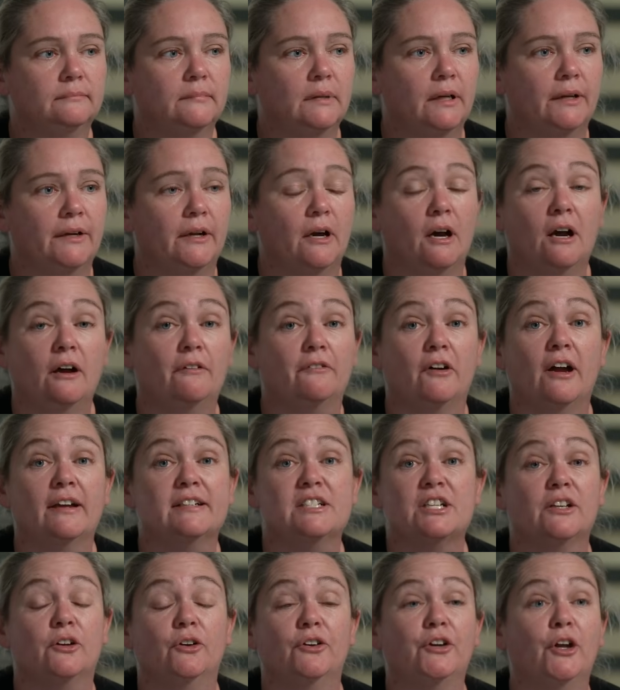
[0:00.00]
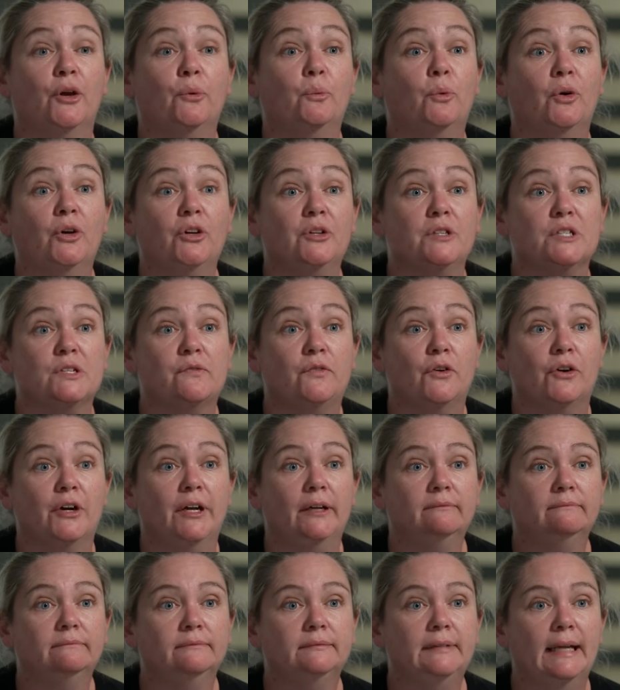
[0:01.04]
I, have actually got no words for it,
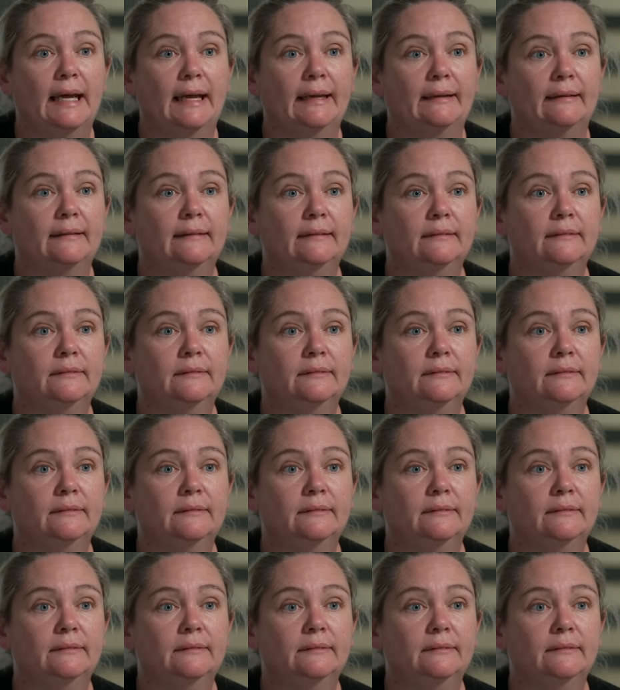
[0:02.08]
none.